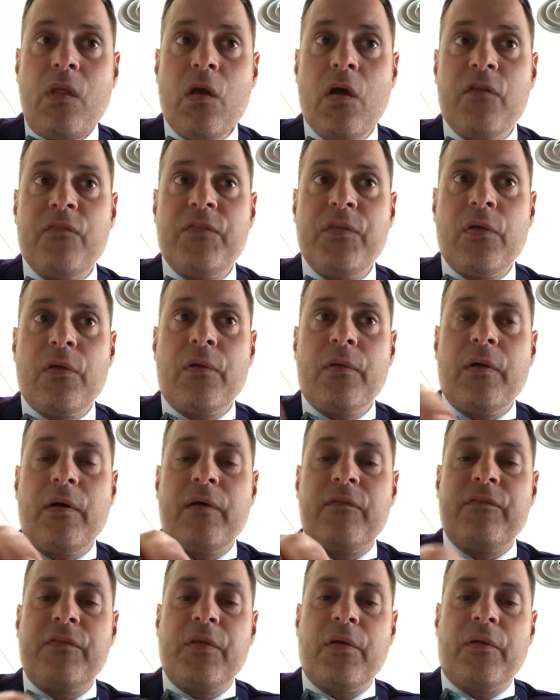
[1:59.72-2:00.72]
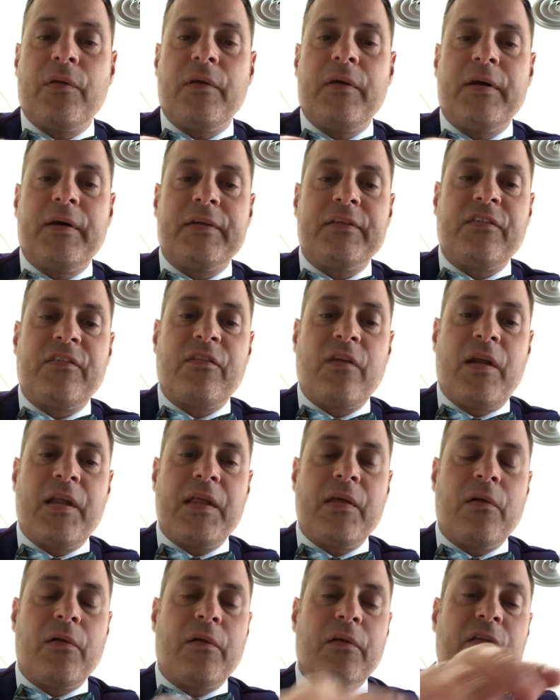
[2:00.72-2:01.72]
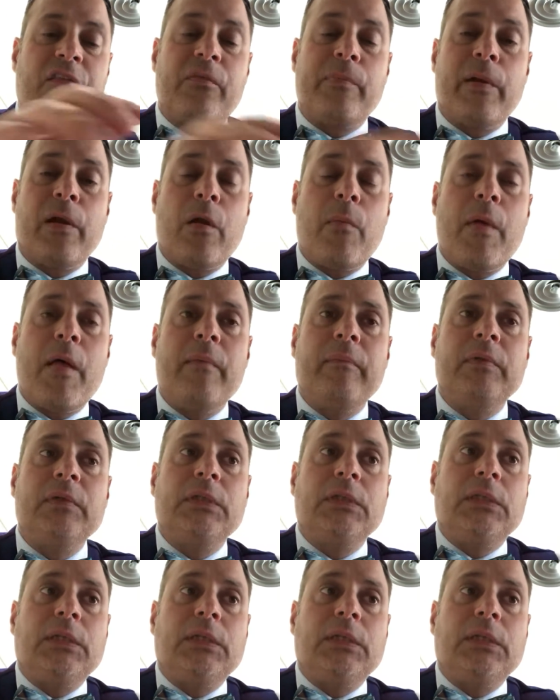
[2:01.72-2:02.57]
of your study or experiment.